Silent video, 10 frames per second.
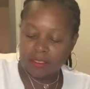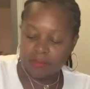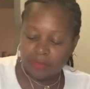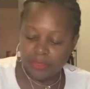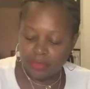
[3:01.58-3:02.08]

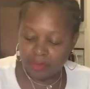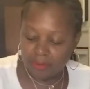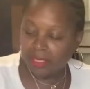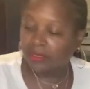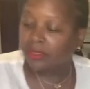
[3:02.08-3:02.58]
Then put it
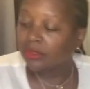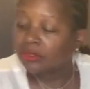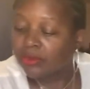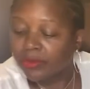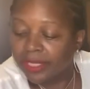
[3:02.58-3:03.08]
on my
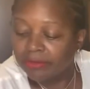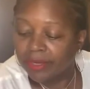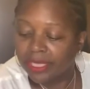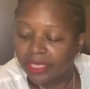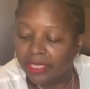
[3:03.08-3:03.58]
little grate
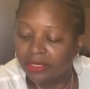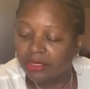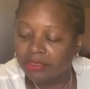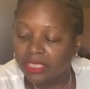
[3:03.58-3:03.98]
right here